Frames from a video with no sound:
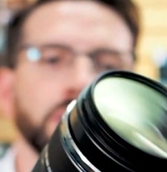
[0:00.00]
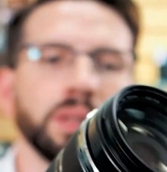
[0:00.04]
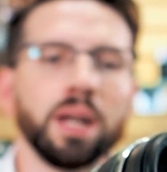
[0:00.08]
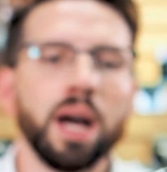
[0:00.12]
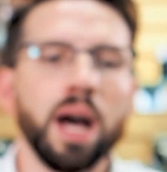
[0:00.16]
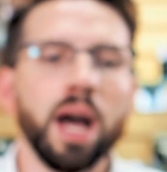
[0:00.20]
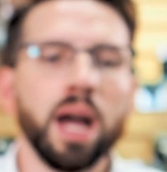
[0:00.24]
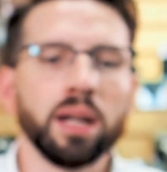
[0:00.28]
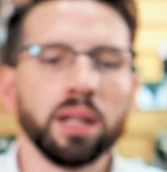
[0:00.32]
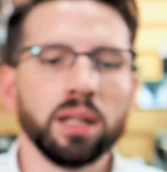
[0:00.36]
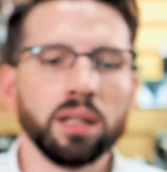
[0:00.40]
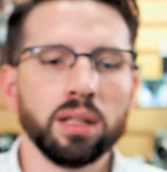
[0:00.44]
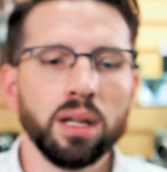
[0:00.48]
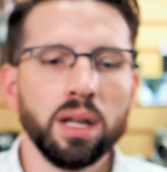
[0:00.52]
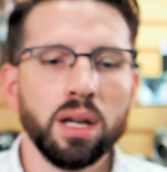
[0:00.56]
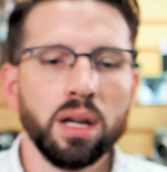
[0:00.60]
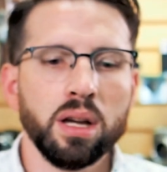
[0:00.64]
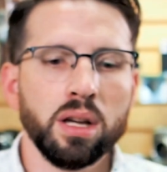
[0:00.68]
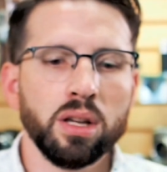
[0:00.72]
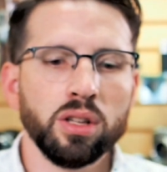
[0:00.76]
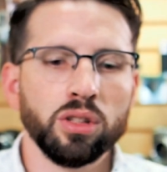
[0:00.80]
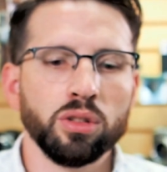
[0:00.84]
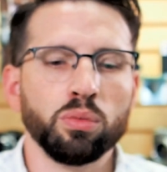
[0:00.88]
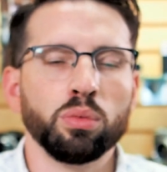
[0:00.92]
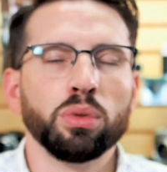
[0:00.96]
lock.
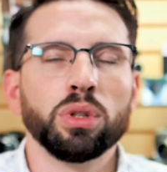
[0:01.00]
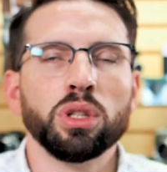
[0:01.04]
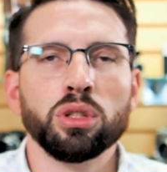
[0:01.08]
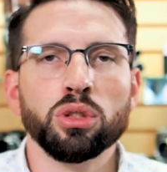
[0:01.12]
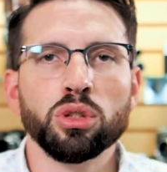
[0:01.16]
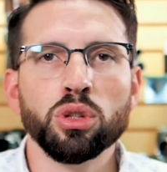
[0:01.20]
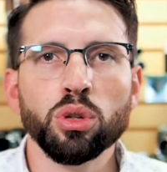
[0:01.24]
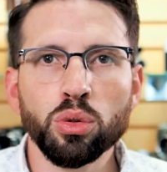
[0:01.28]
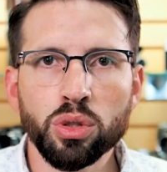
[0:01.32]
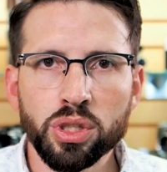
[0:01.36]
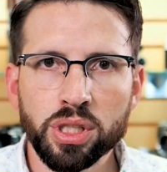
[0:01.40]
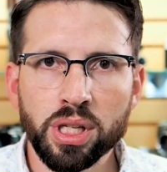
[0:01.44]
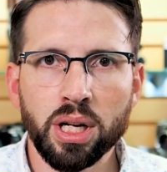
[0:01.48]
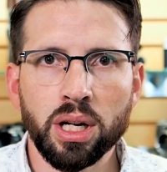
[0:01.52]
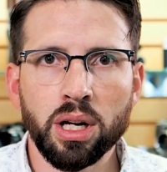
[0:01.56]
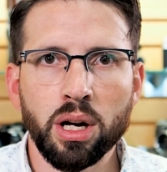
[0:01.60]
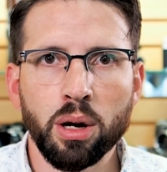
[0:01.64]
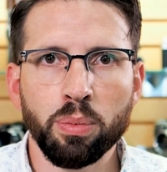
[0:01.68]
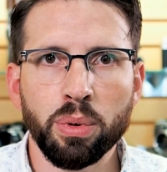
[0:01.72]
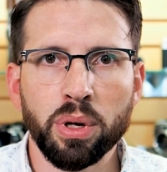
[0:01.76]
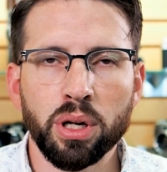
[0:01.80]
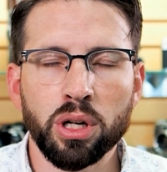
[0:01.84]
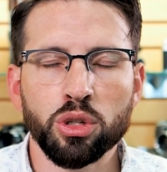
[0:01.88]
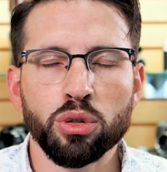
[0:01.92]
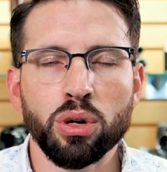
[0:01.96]
So when you do set it
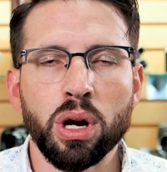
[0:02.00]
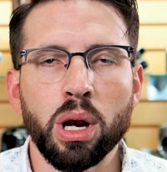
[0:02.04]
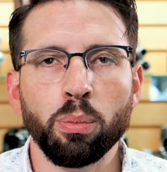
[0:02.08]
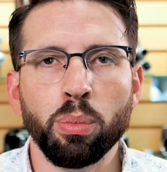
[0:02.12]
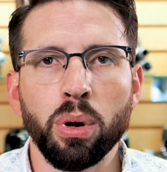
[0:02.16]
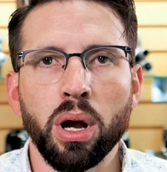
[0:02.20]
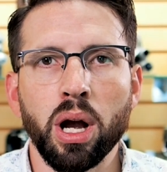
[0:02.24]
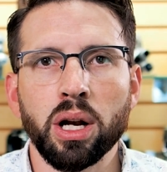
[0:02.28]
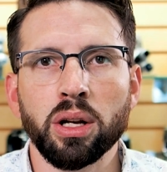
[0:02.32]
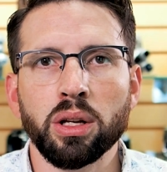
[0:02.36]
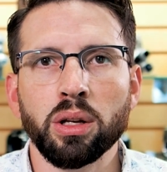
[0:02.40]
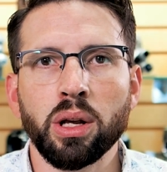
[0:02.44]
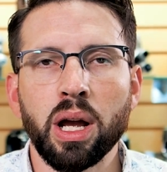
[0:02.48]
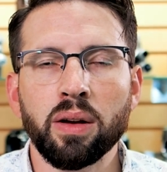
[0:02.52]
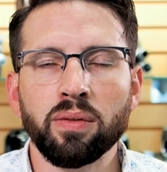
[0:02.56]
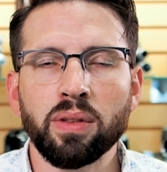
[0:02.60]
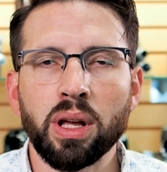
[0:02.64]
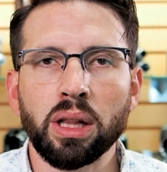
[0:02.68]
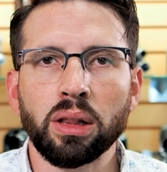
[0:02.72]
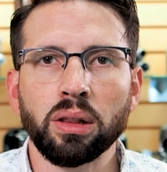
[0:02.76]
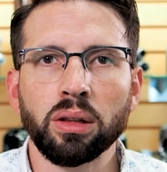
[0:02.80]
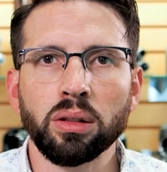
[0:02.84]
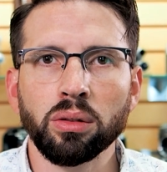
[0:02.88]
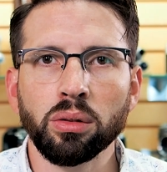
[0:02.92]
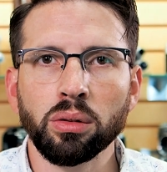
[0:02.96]
up on a tripod, you have
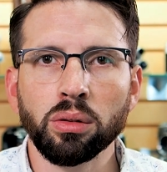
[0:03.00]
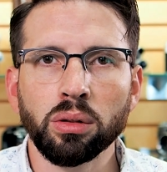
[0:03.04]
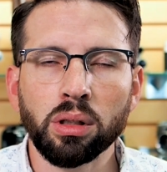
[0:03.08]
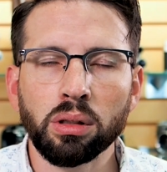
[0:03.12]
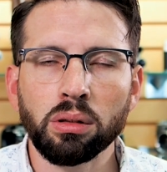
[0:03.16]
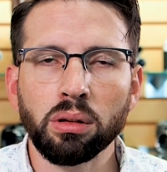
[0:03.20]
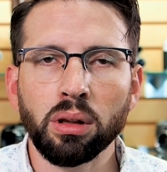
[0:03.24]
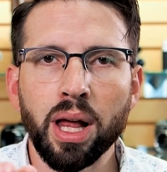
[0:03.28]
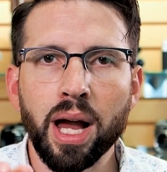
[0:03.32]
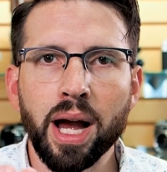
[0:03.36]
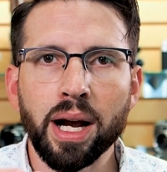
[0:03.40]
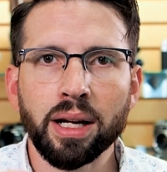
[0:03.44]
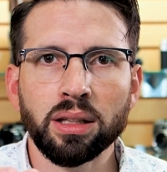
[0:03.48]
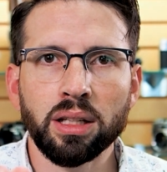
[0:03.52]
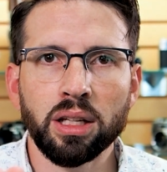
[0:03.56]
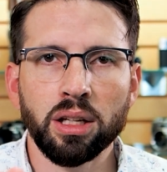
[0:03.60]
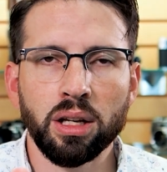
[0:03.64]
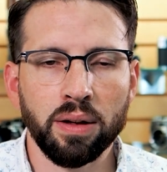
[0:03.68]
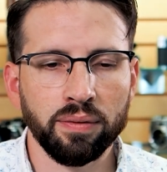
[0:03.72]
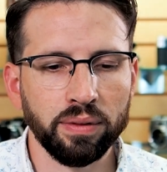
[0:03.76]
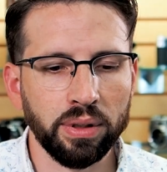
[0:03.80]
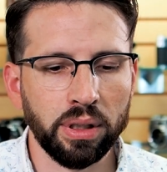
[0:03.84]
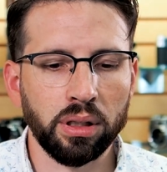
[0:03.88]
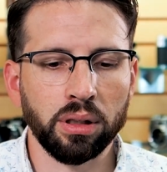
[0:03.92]
that little lock that you have to